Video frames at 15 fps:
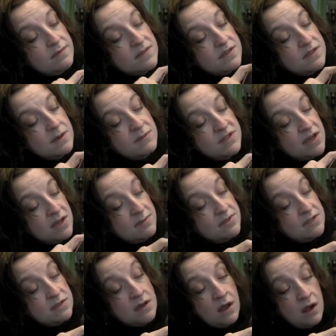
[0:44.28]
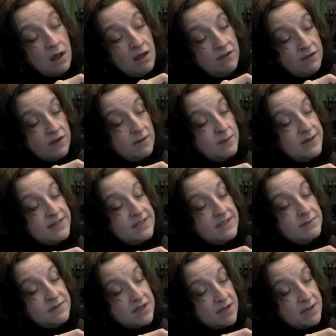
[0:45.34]
Sometimes, not often, but
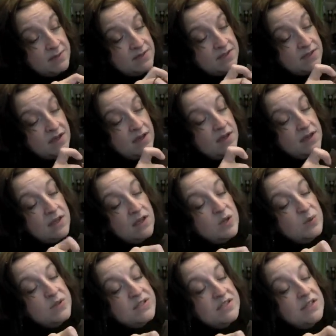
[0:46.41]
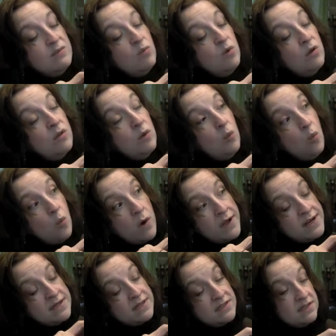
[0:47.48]
sometimes you will see more than
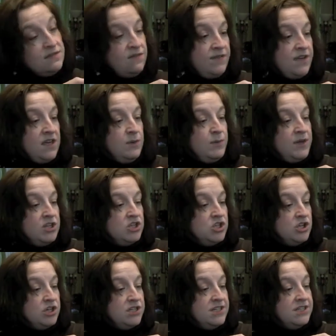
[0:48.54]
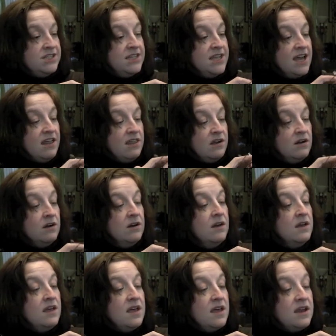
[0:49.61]
one disselfink pictured together.
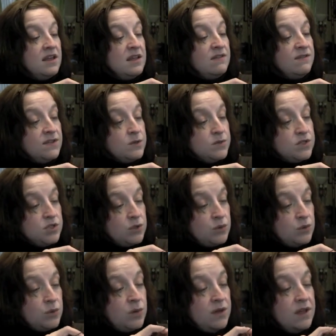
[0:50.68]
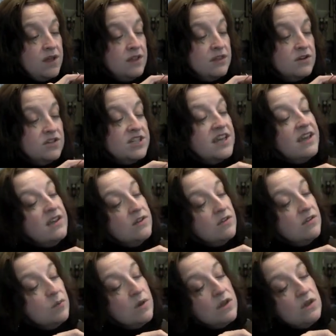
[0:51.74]
And if you do, their
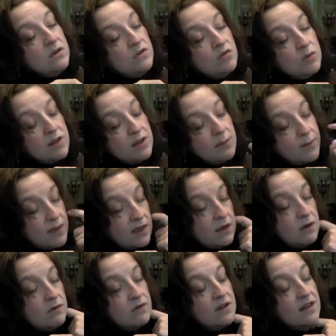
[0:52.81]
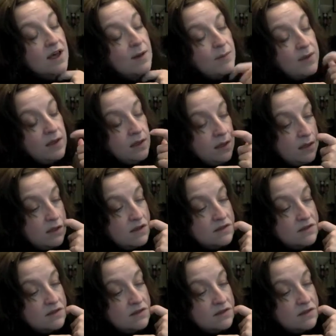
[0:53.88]
tails will usually be overlapping,